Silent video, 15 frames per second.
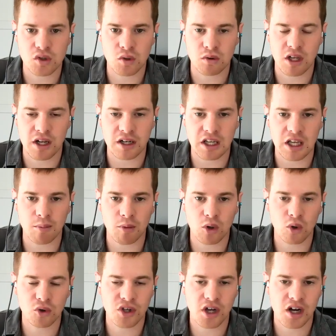to a lot of
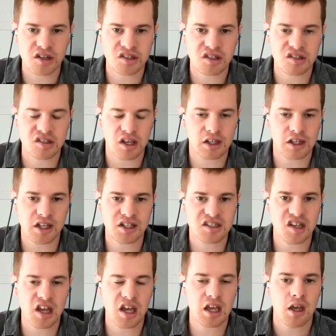chemical toxins, like let's
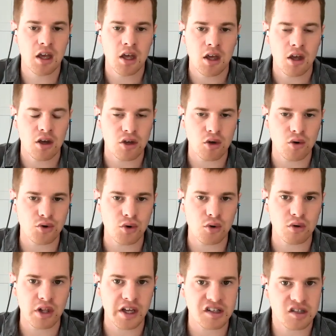say you do
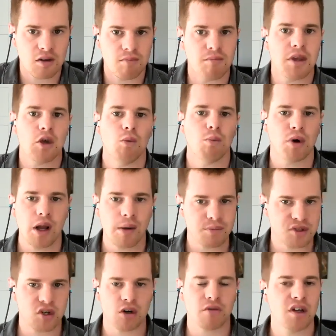like some meal prep
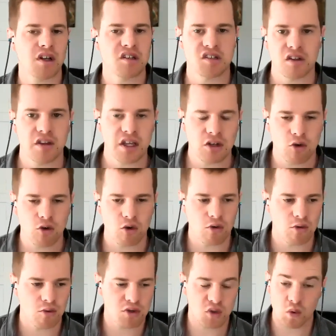service and they
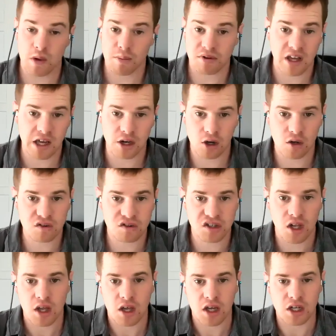do sweet potatoes
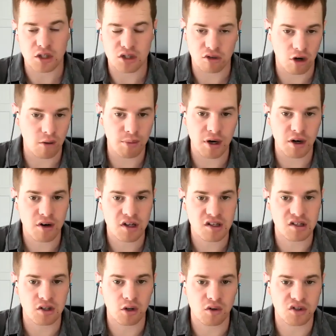and
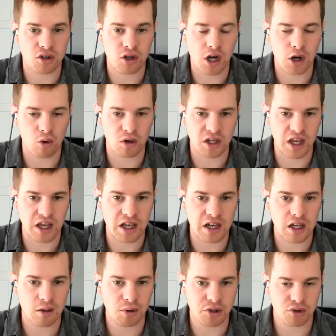strawberries, and those are not
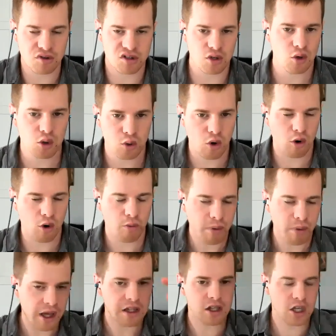organic, but they're still quote
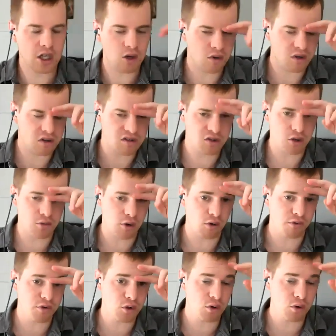paleo because they're real
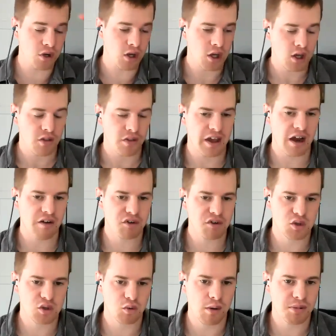food. The average
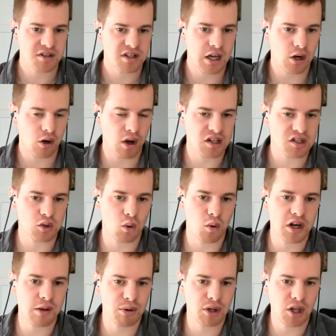sweet potato has
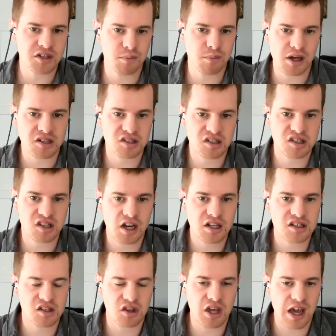twenty plus
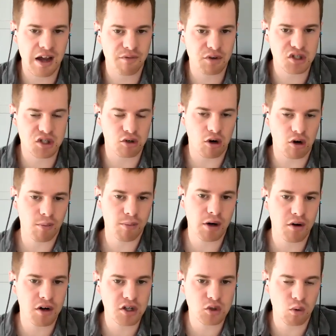pesticides, the average
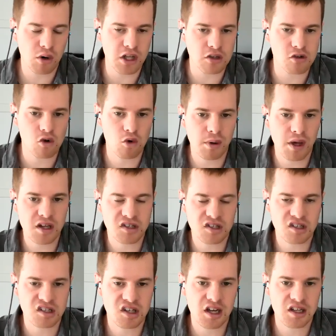strawberry, twenty-two
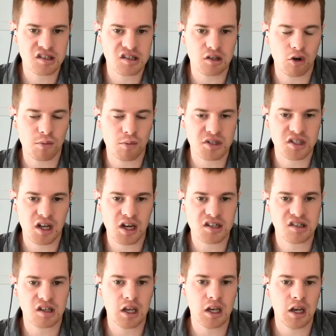pesticides and
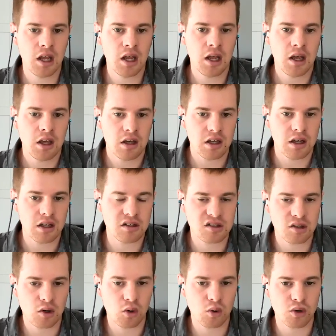herbicides in it. And
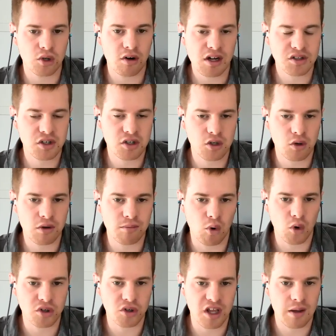so you're actually doing
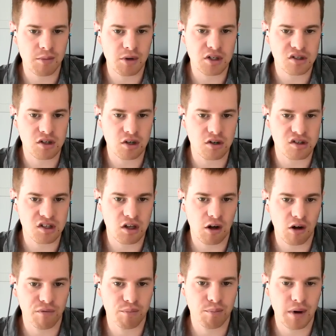more damage to
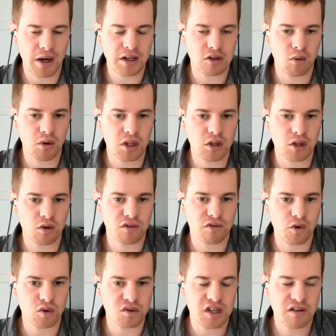yourself by doing those
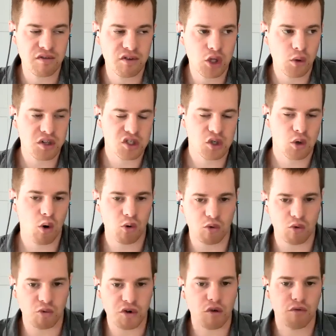foods, even though it's quote
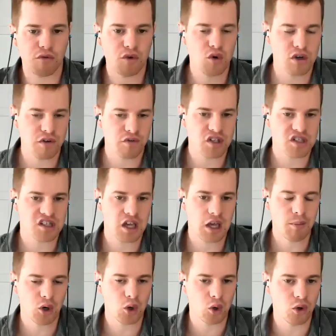real food. If it's
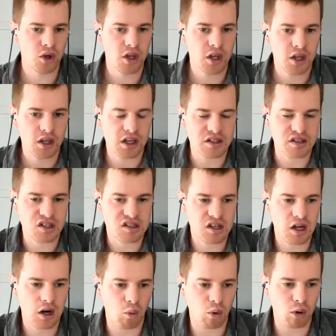chemical, it's just
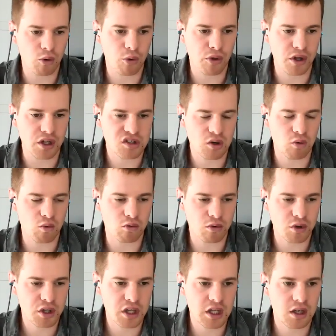not worth it. So
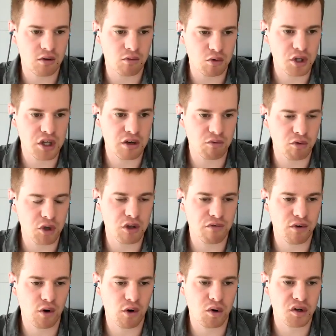really, really, really
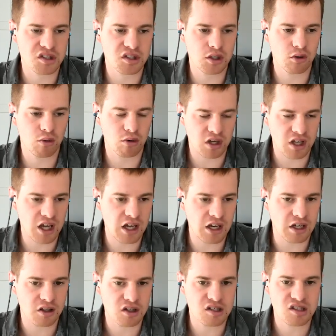focus on
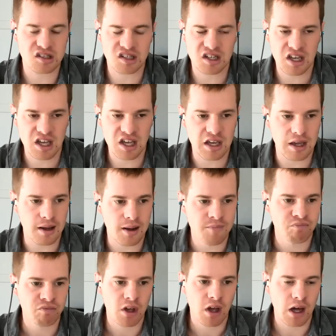organic. This is key.
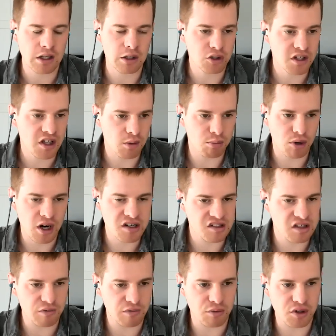I looked at the price
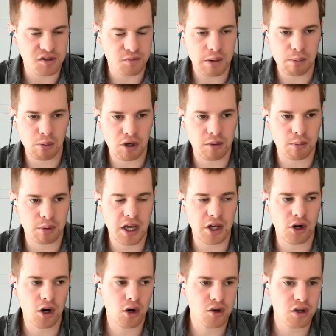difference. People complain,
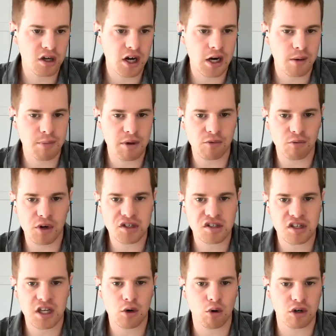oh, you got to be rich to
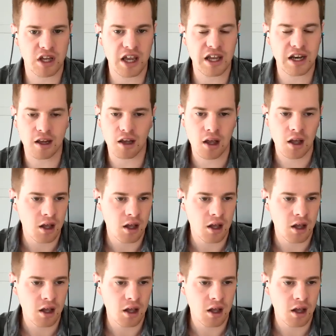eat organic.